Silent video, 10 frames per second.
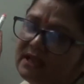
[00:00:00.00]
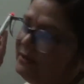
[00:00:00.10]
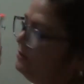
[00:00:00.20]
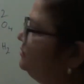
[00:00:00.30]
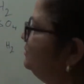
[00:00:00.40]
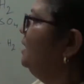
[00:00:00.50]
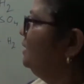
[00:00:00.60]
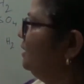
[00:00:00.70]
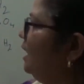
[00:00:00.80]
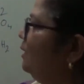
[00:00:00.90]
hydrogen.
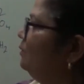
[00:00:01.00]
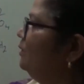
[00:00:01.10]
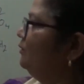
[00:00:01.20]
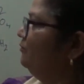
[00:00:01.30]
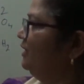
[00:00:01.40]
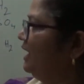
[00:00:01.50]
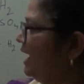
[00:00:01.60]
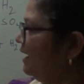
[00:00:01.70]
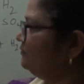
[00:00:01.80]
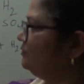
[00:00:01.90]
Now, we
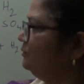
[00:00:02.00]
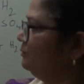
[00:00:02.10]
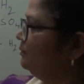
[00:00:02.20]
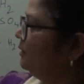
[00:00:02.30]
have to